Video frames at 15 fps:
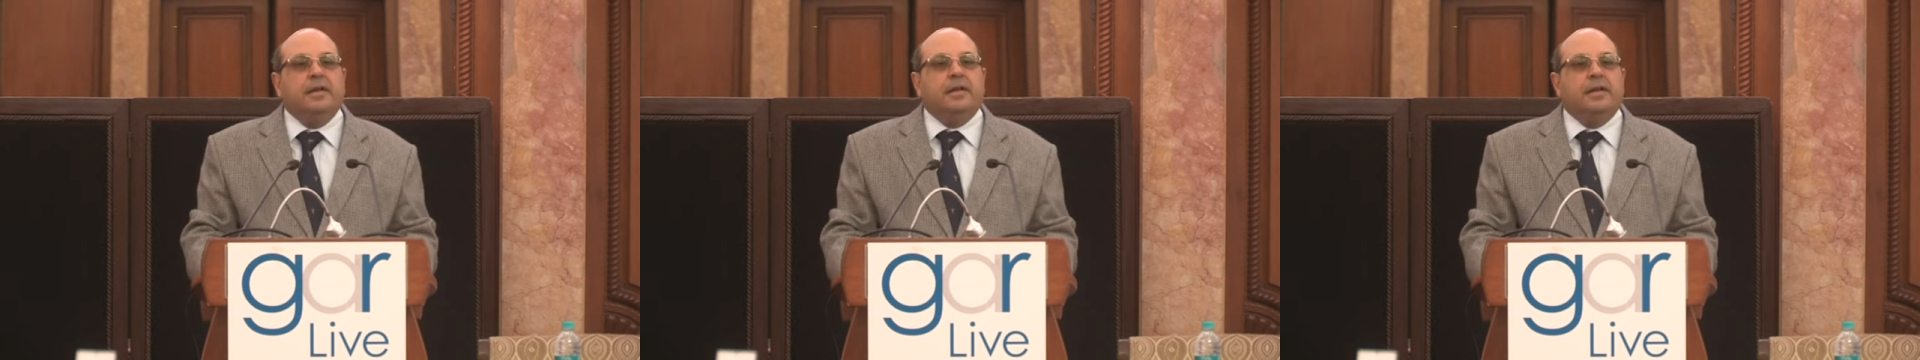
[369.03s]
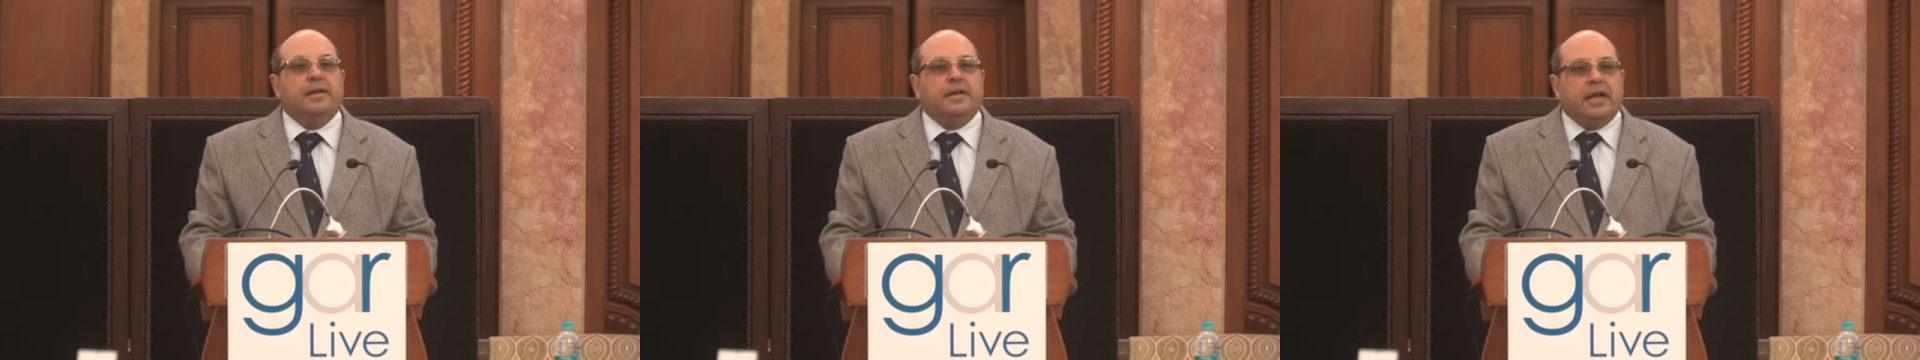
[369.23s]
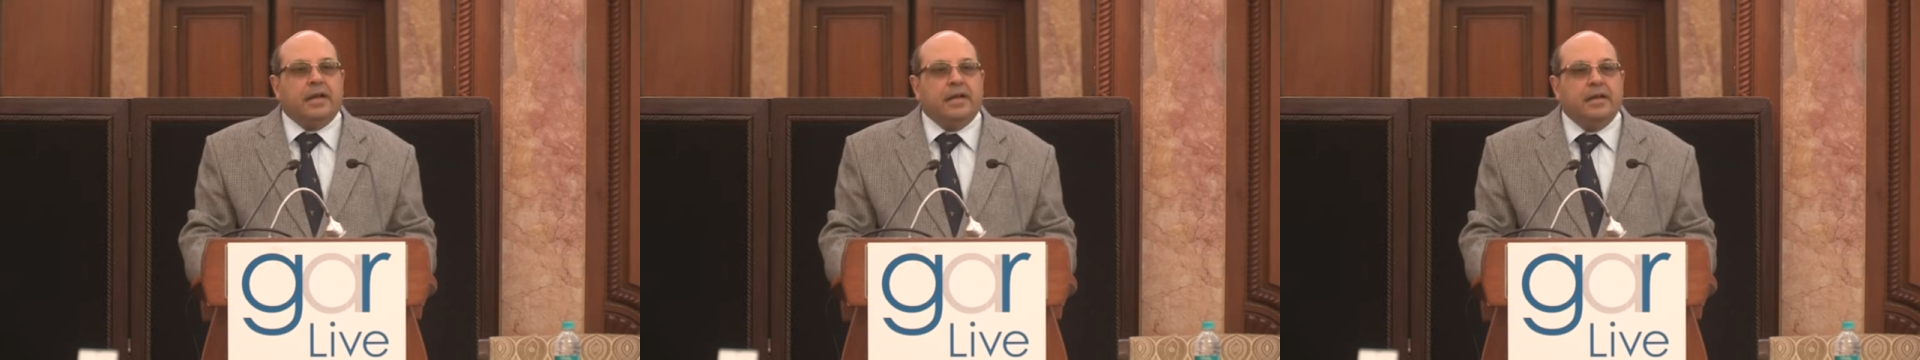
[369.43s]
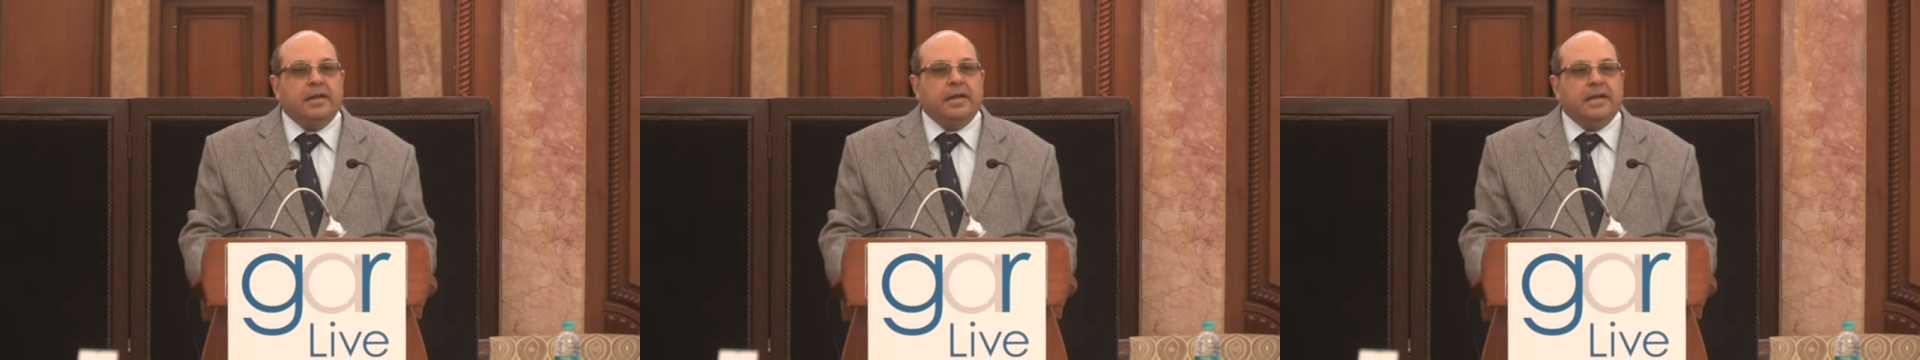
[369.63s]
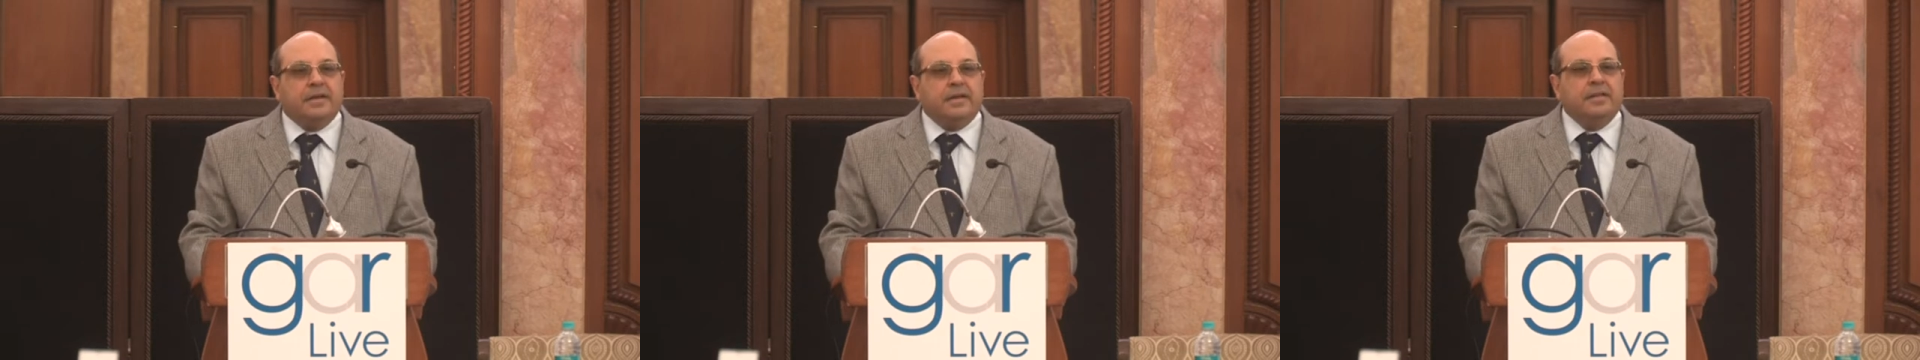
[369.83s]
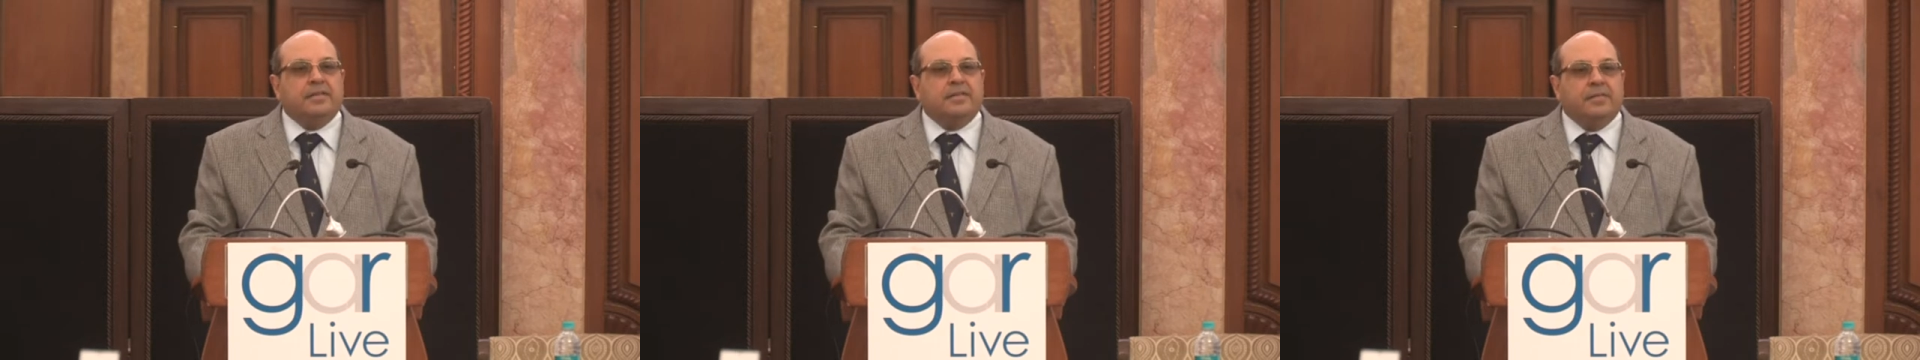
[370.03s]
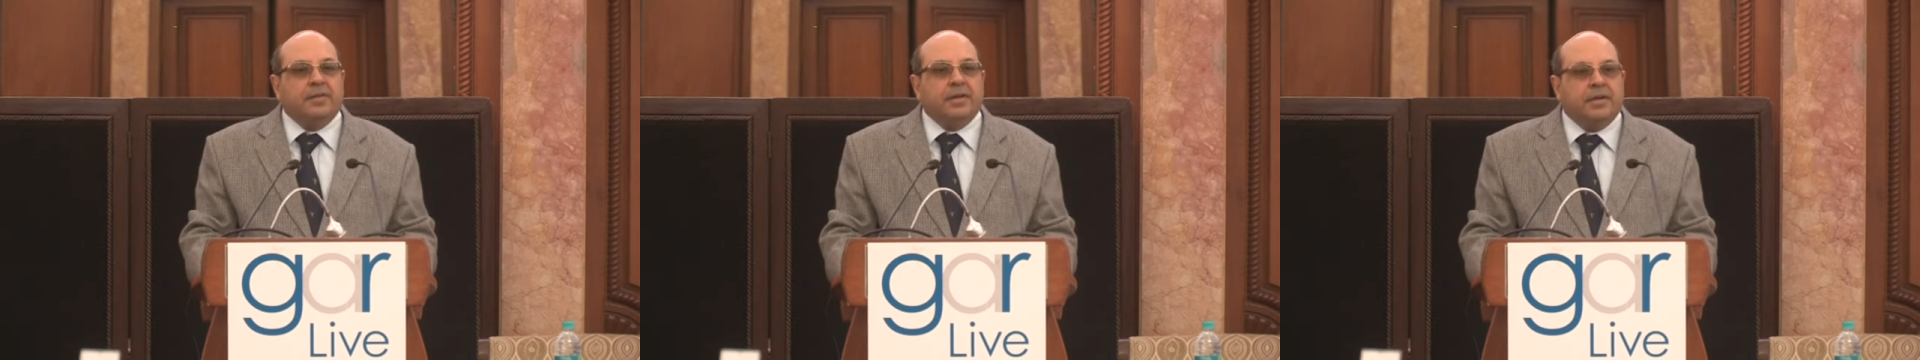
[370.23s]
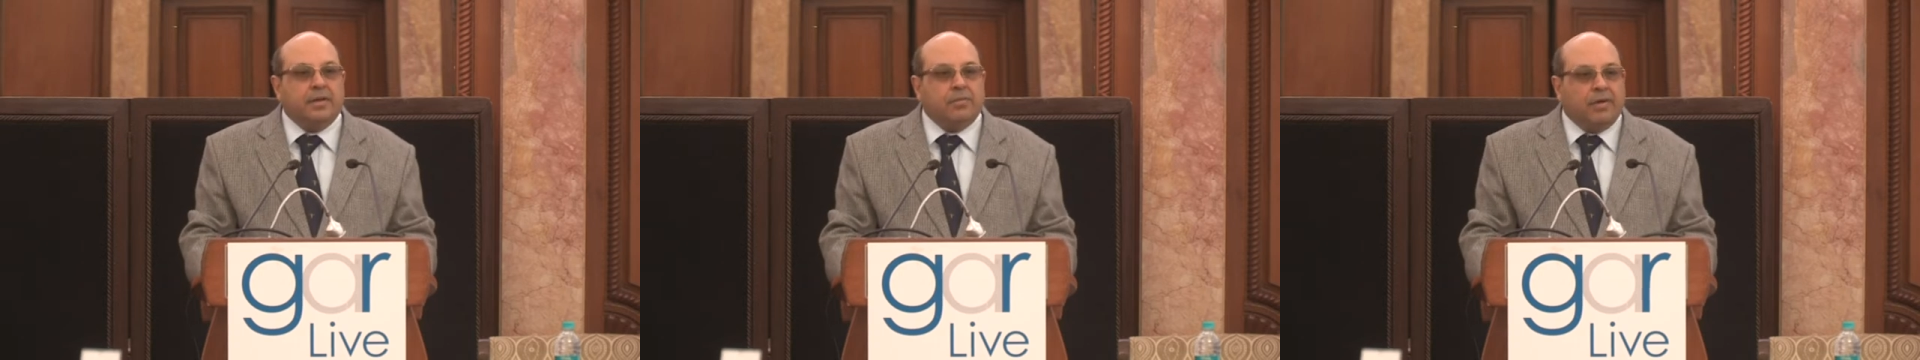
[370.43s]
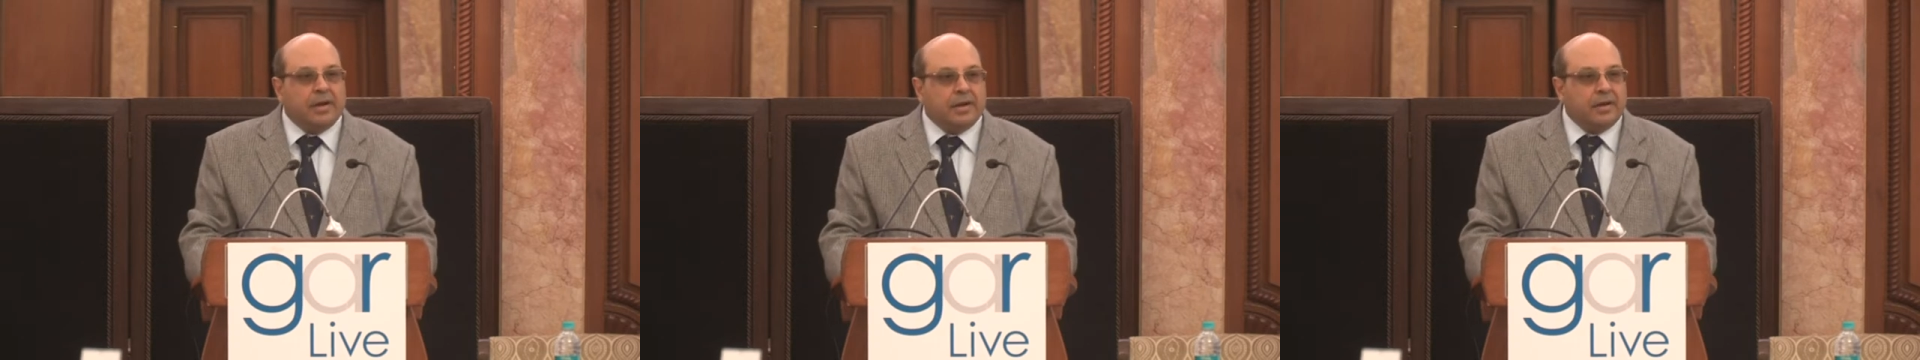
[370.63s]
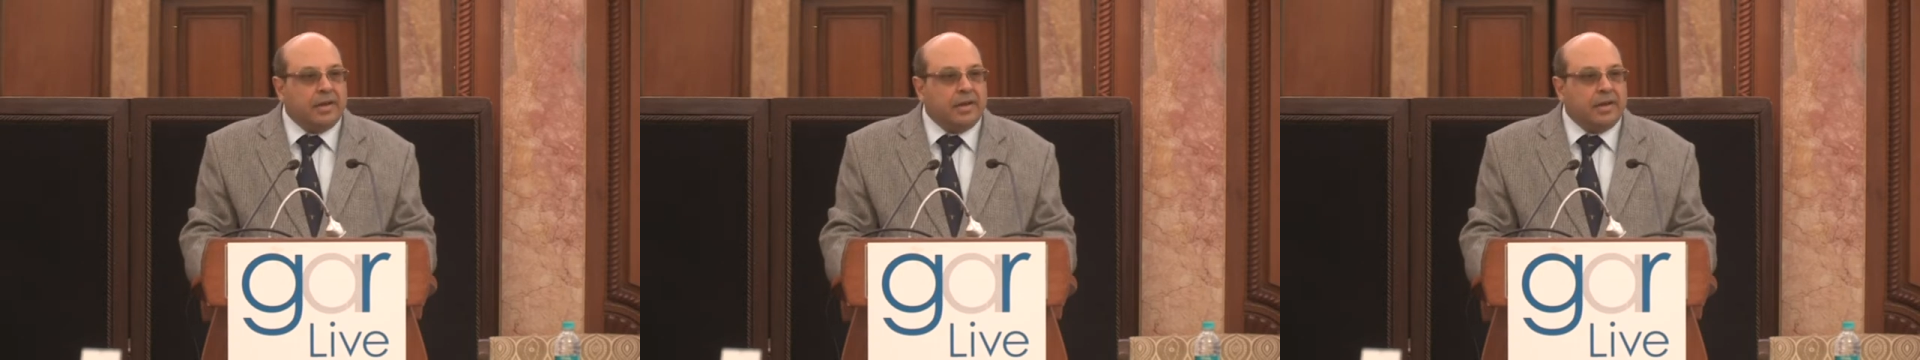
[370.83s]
retired in 1871,